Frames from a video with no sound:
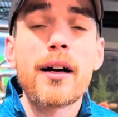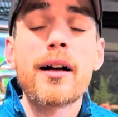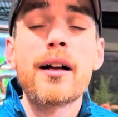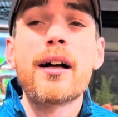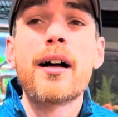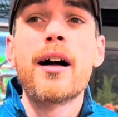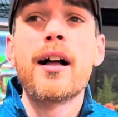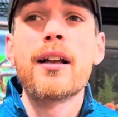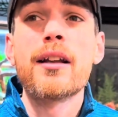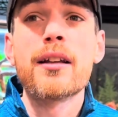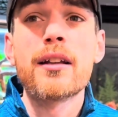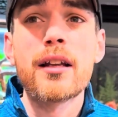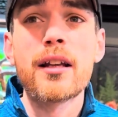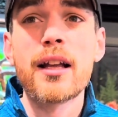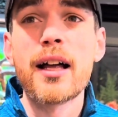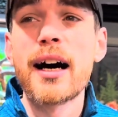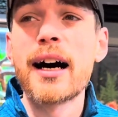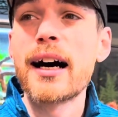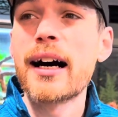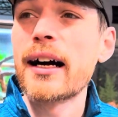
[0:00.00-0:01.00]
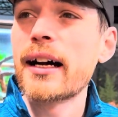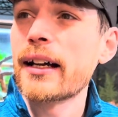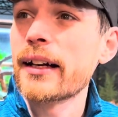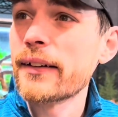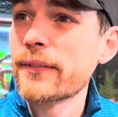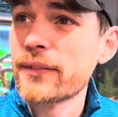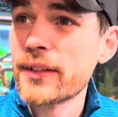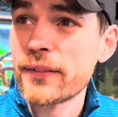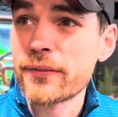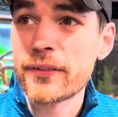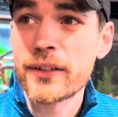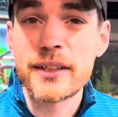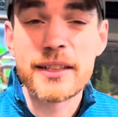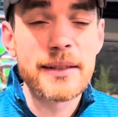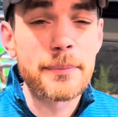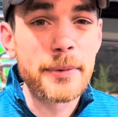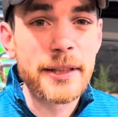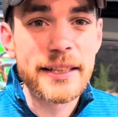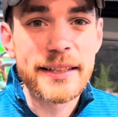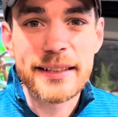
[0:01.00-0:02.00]
a lot of different
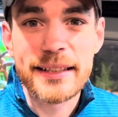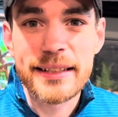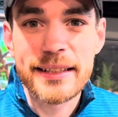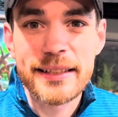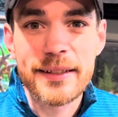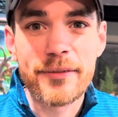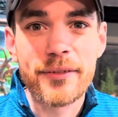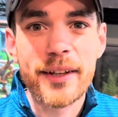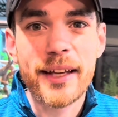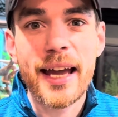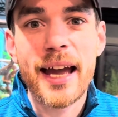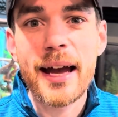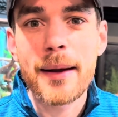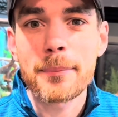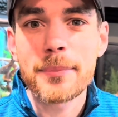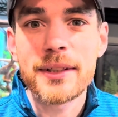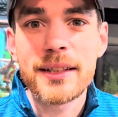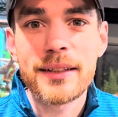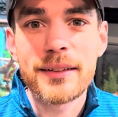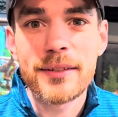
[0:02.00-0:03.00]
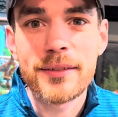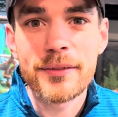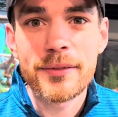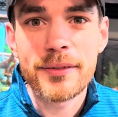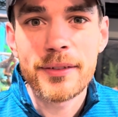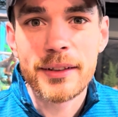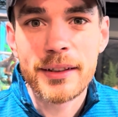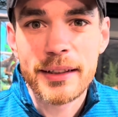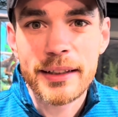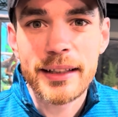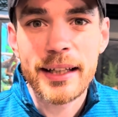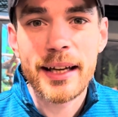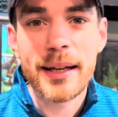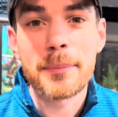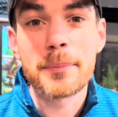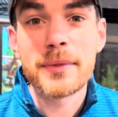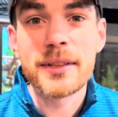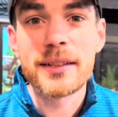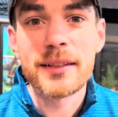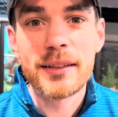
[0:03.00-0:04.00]
species of captive,
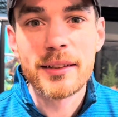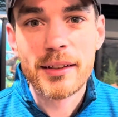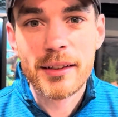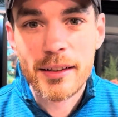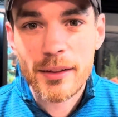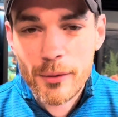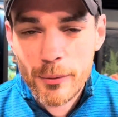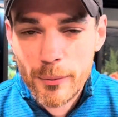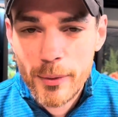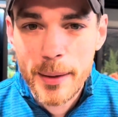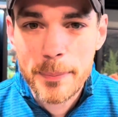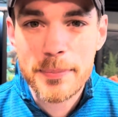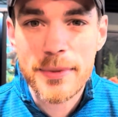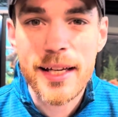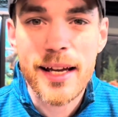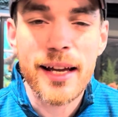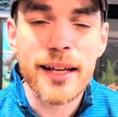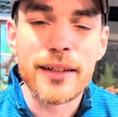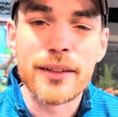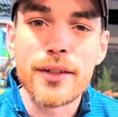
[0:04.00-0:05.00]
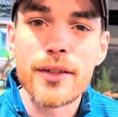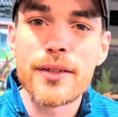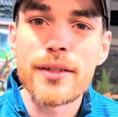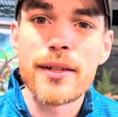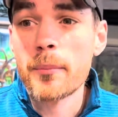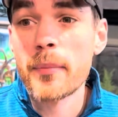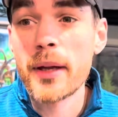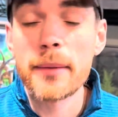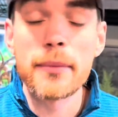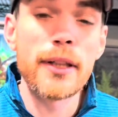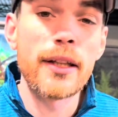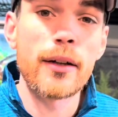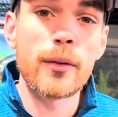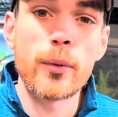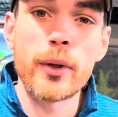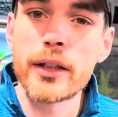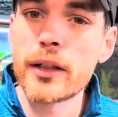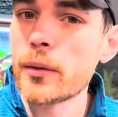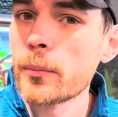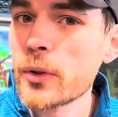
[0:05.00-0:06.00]
kept, reptiles. Maybe they're
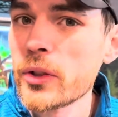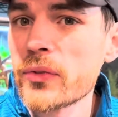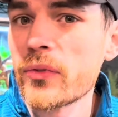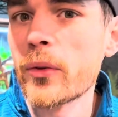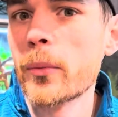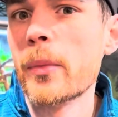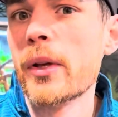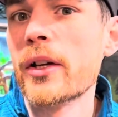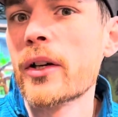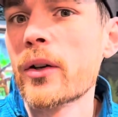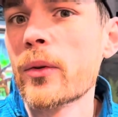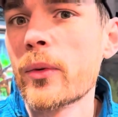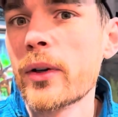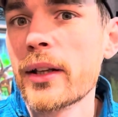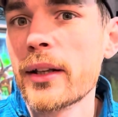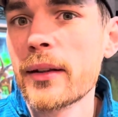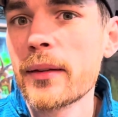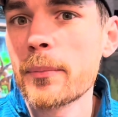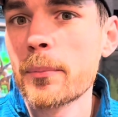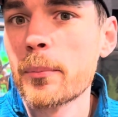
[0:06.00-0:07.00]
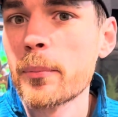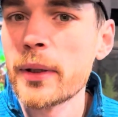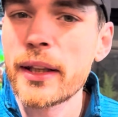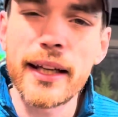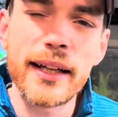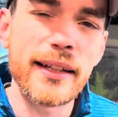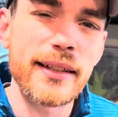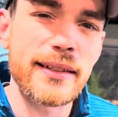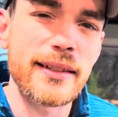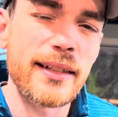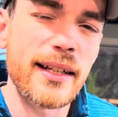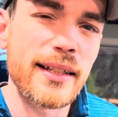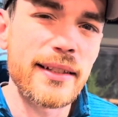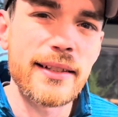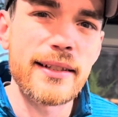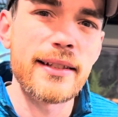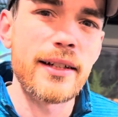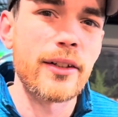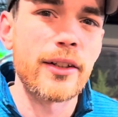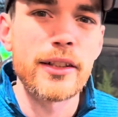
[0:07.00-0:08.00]
what you're most familiar with, but that doesn't
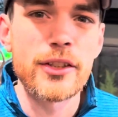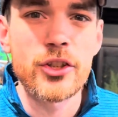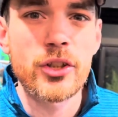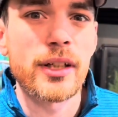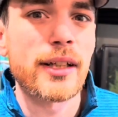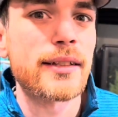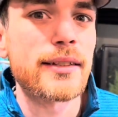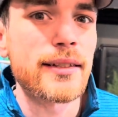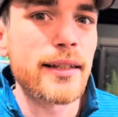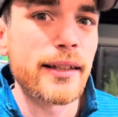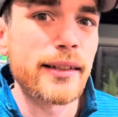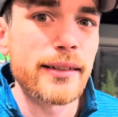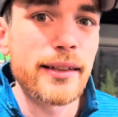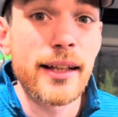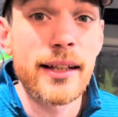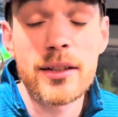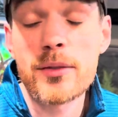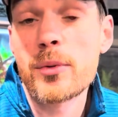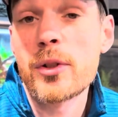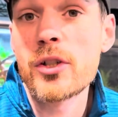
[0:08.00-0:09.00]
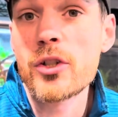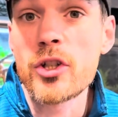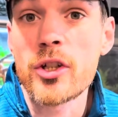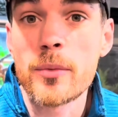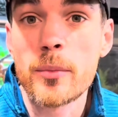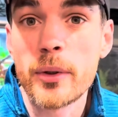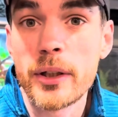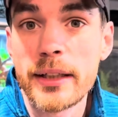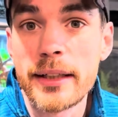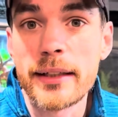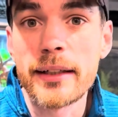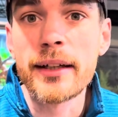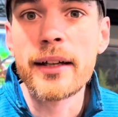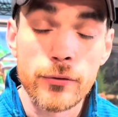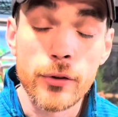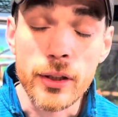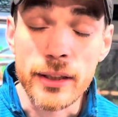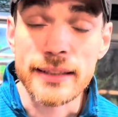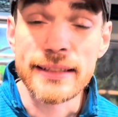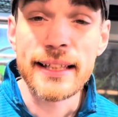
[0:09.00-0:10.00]
necessarily translate to that's what you should breed.
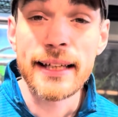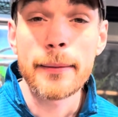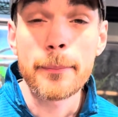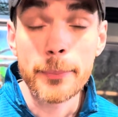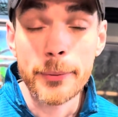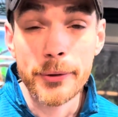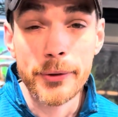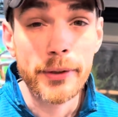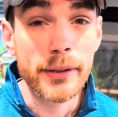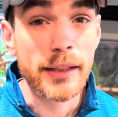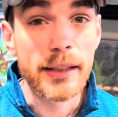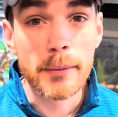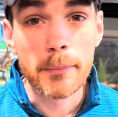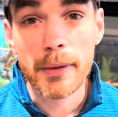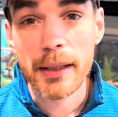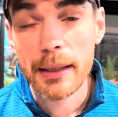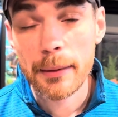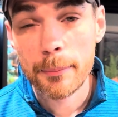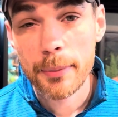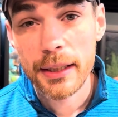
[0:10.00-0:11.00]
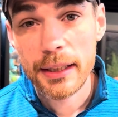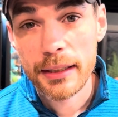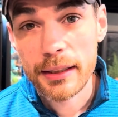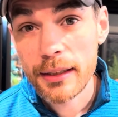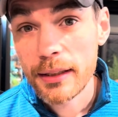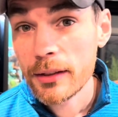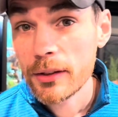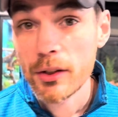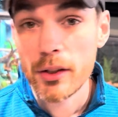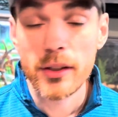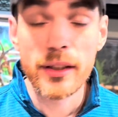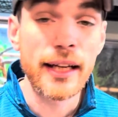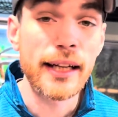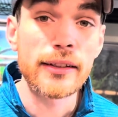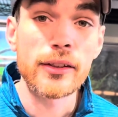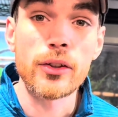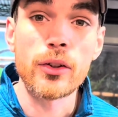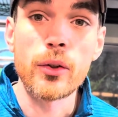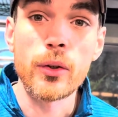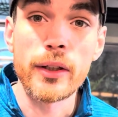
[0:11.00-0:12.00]
For example, in my opinion,
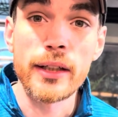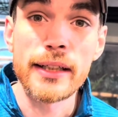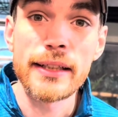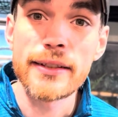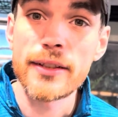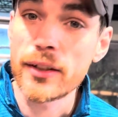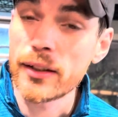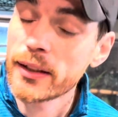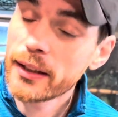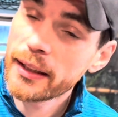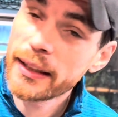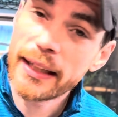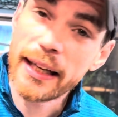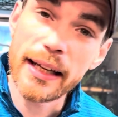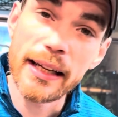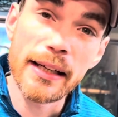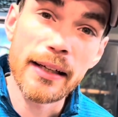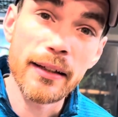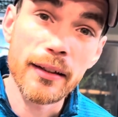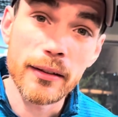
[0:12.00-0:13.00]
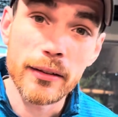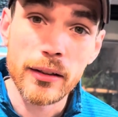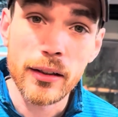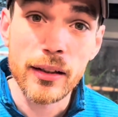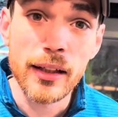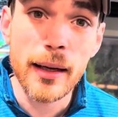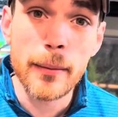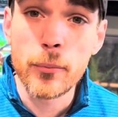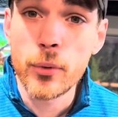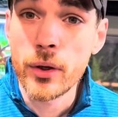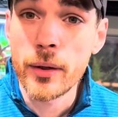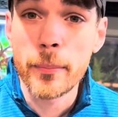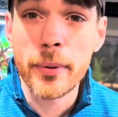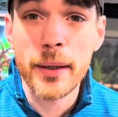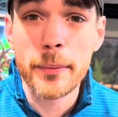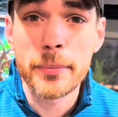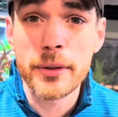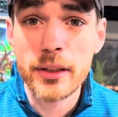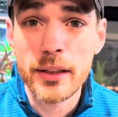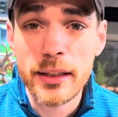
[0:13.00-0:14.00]
Urodactyloides are going to gain a lot more
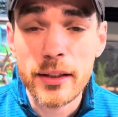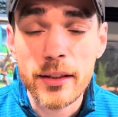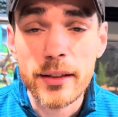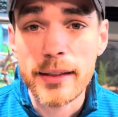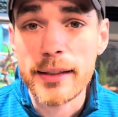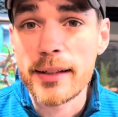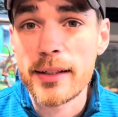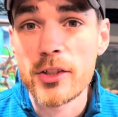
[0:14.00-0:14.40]
popularity